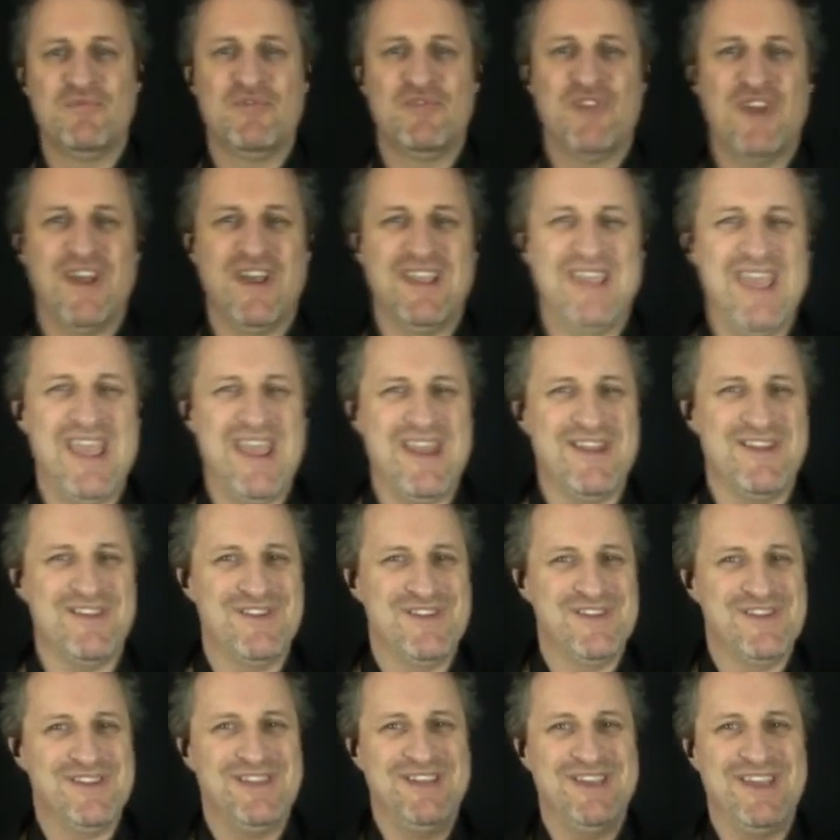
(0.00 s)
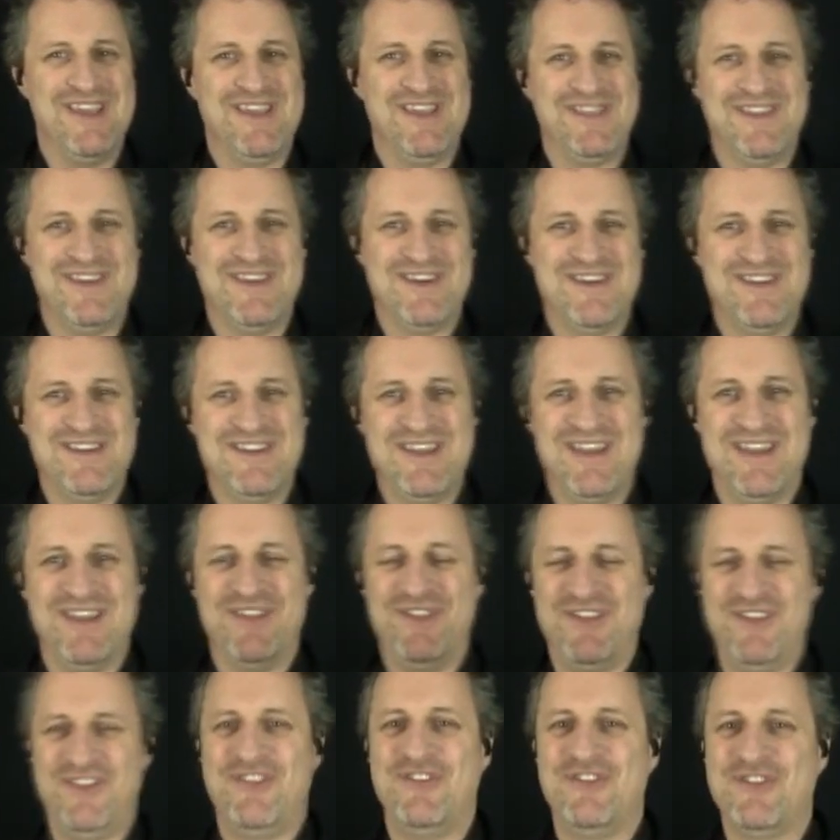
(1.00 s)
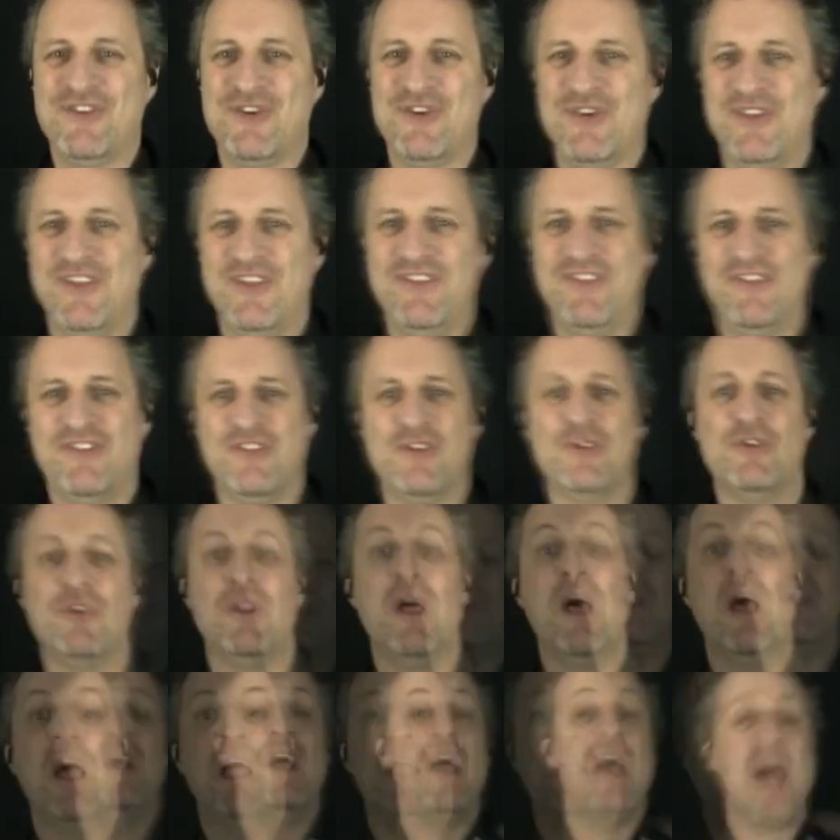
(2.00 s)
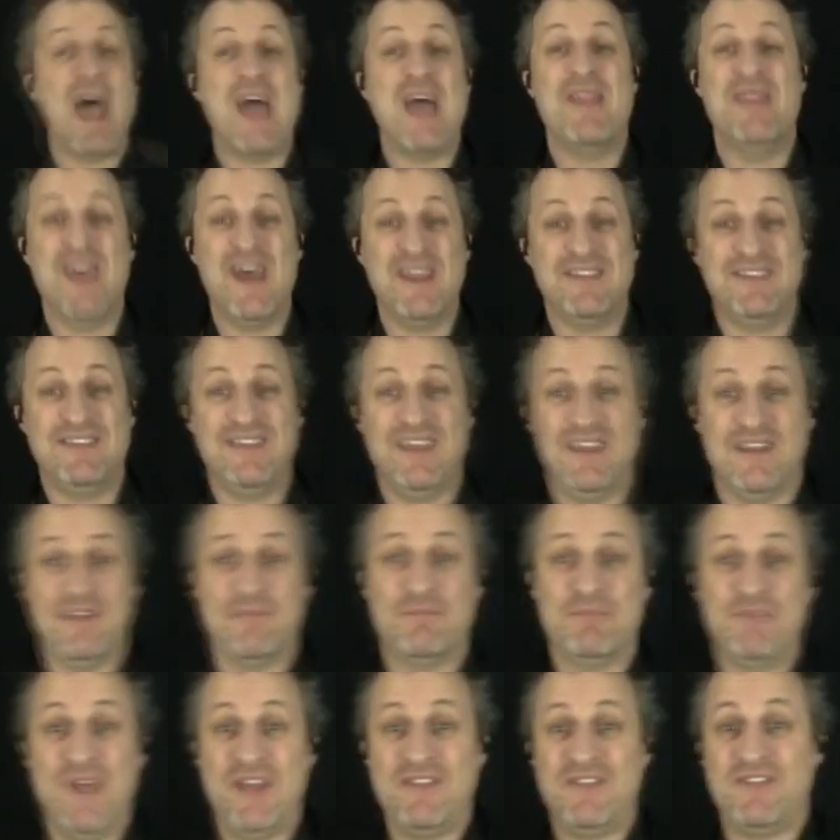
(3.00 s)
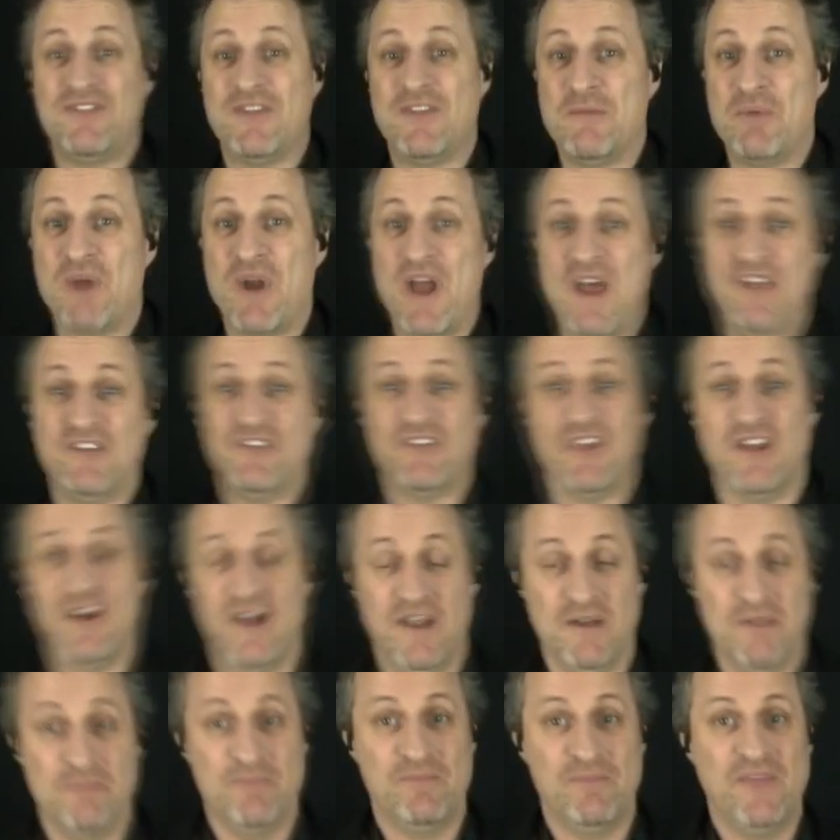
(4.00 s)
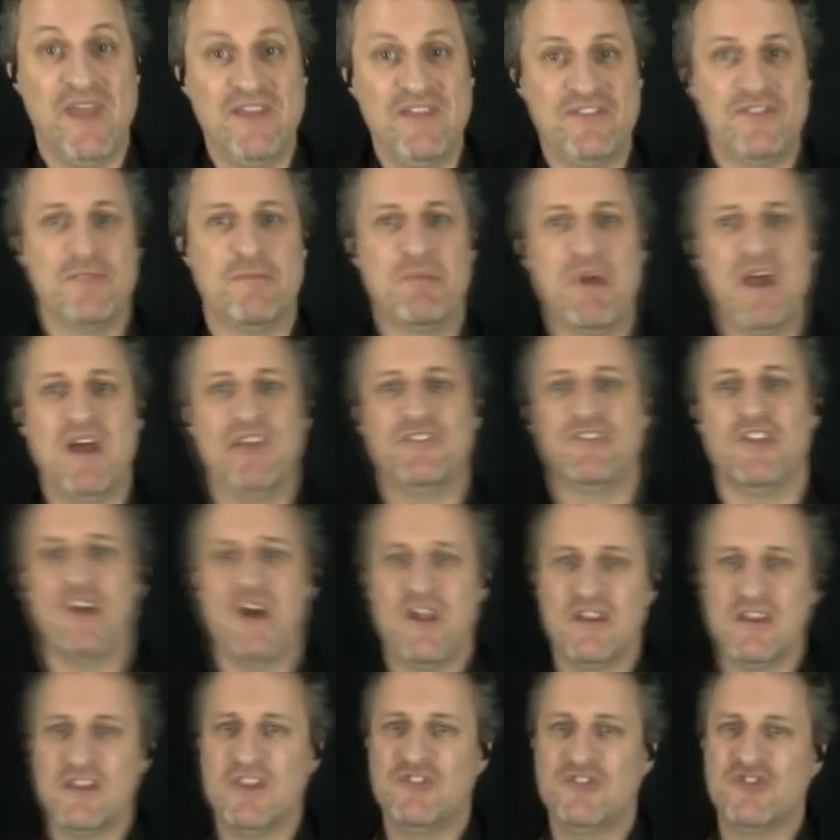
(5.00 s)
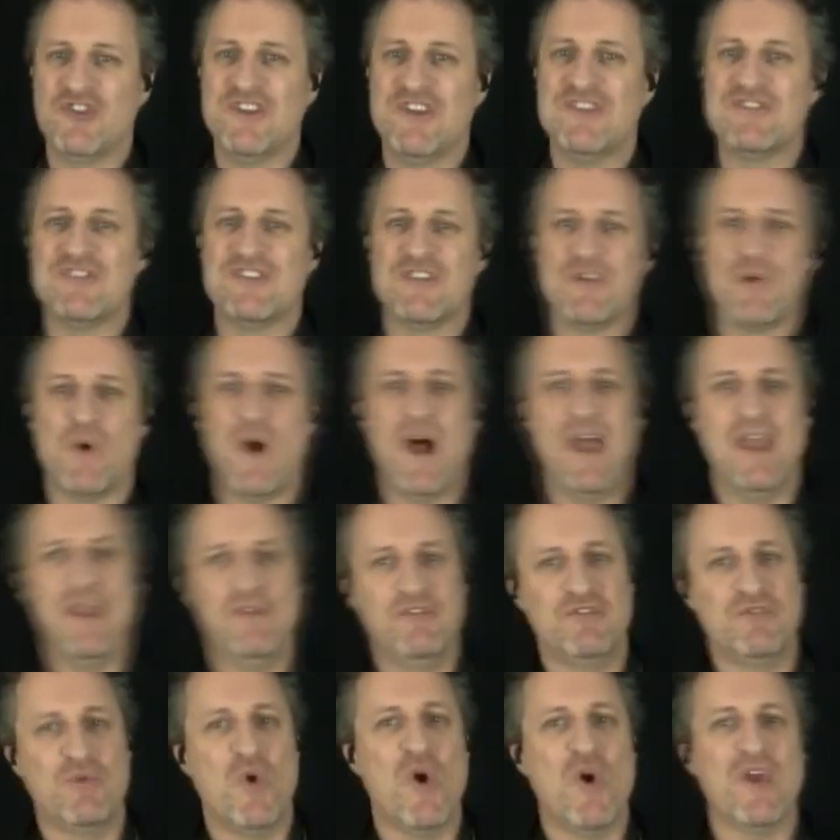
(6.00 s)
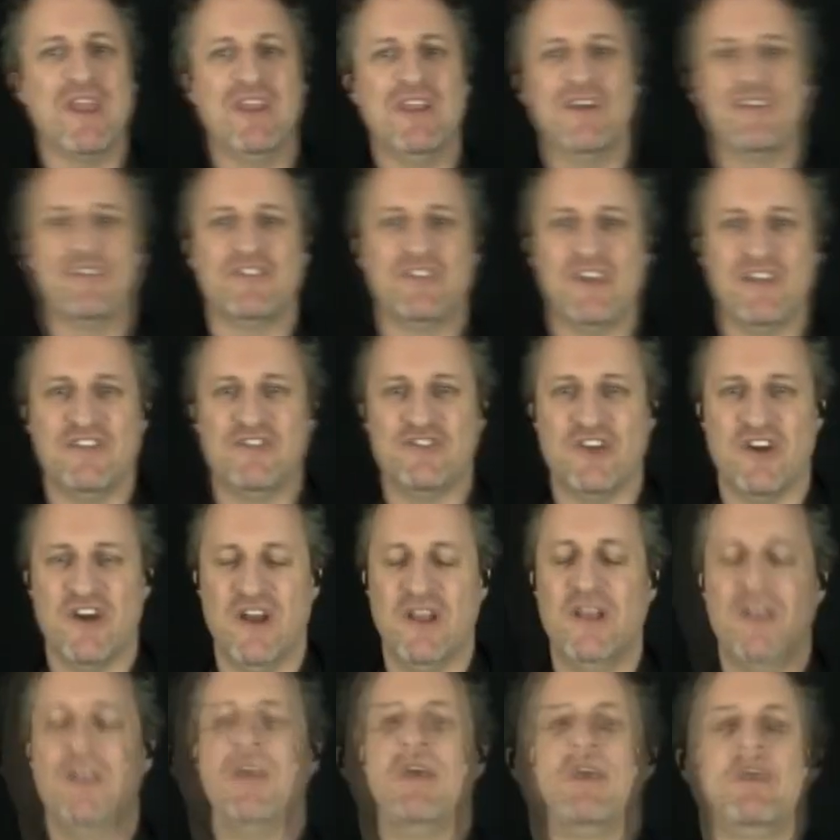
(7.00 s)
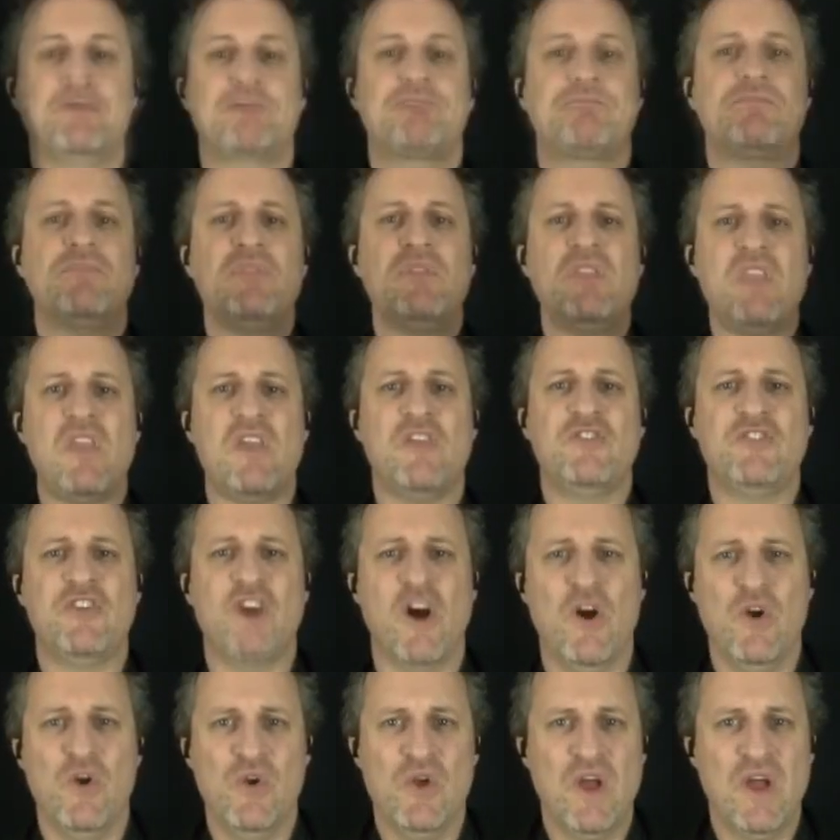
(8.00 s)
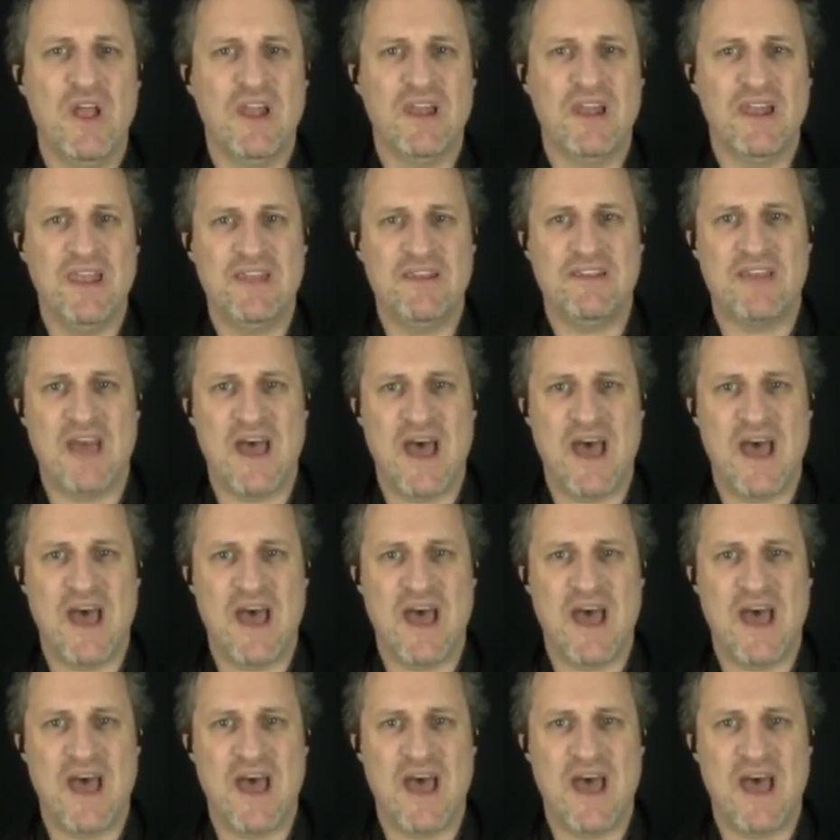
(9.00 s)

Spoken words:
Again, you get the idea. This is good, this is good. And that's it. That's the brass line. That's the brass line. Katrina and the Waves, Walking on Sunshine. So let's